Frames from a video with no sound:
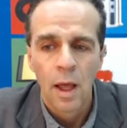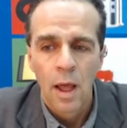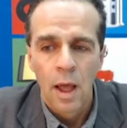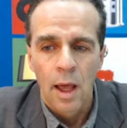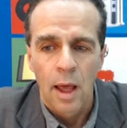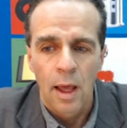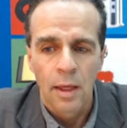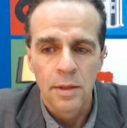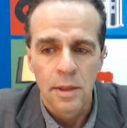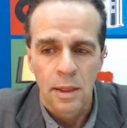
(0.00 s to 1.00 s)

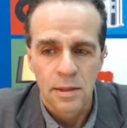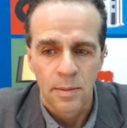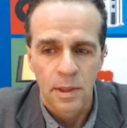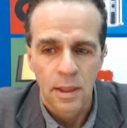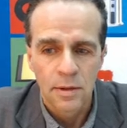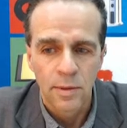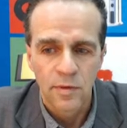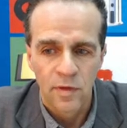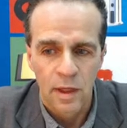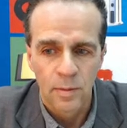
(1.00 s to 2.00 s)
And something else we've
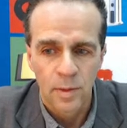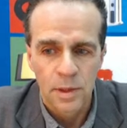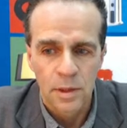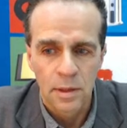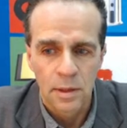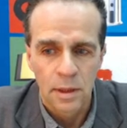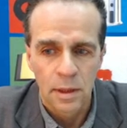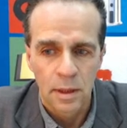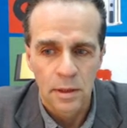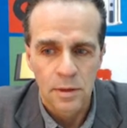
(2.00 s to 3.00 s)
developed recently
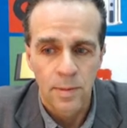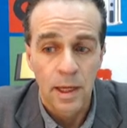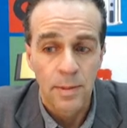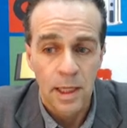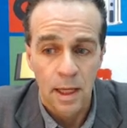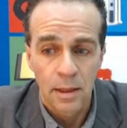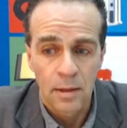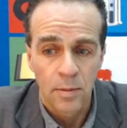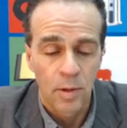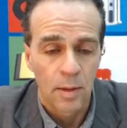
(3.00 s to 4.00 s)
is biomechanical
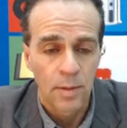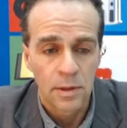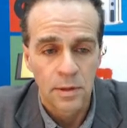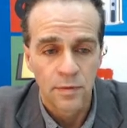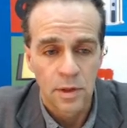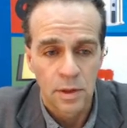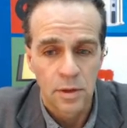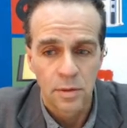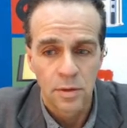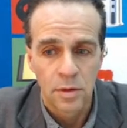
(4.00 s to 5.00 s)
properties of tissues, so